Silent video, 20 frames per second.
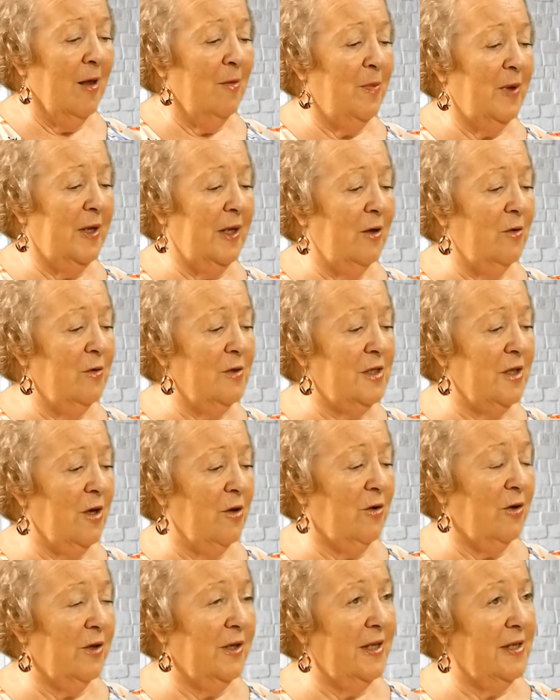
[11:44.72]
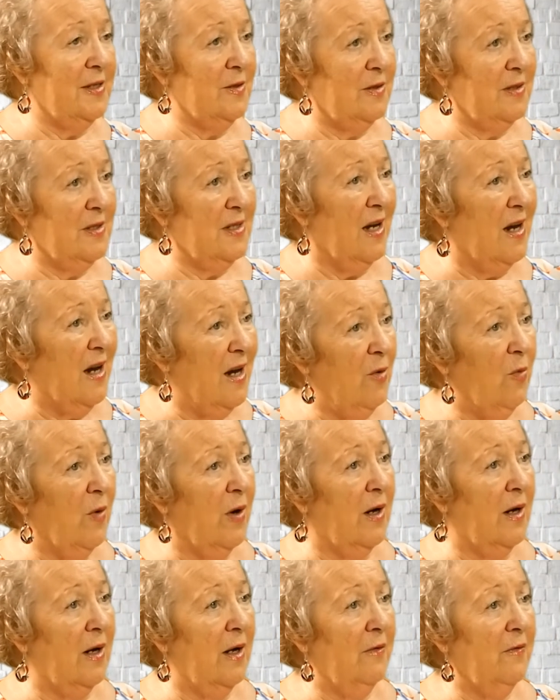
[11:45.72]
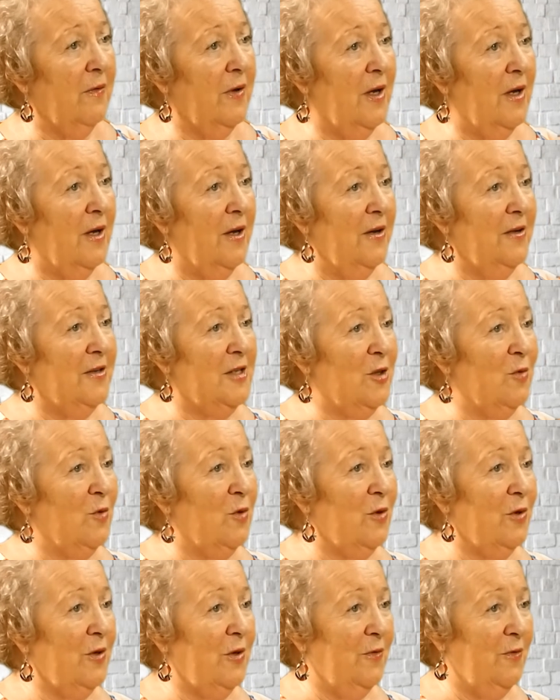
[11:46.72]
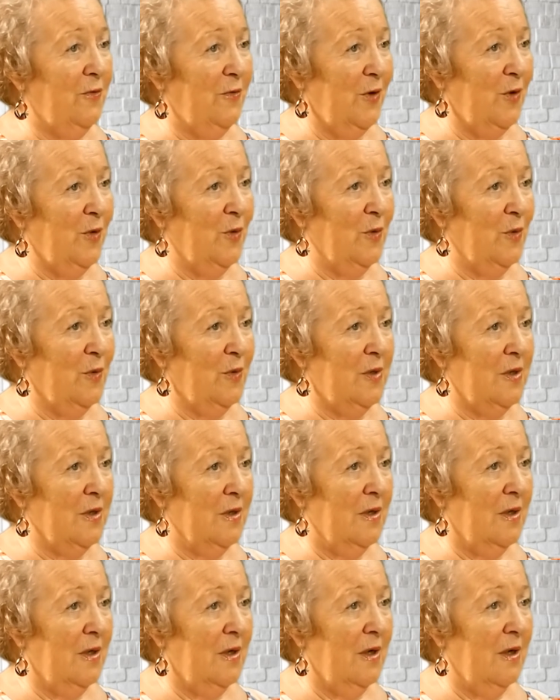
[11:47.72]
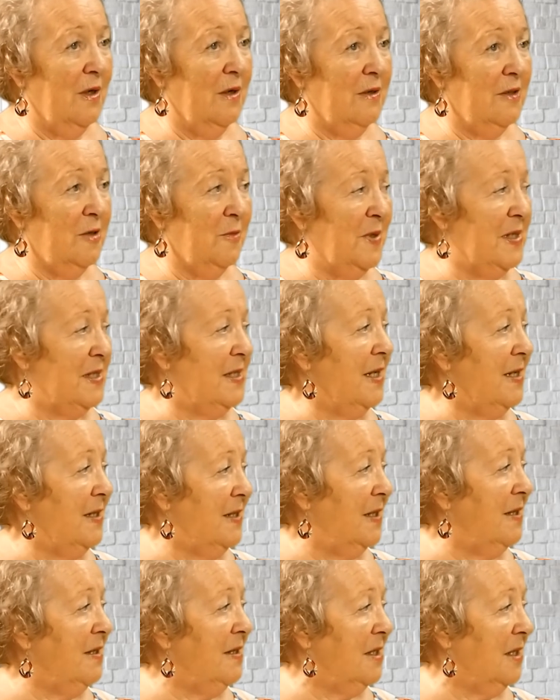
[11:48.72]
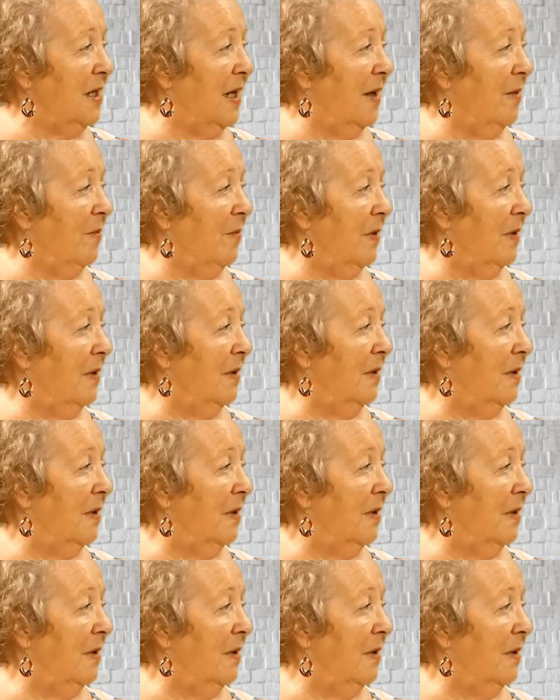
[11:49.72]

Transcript: but he also got his Thai wife to order food to be sent in to him.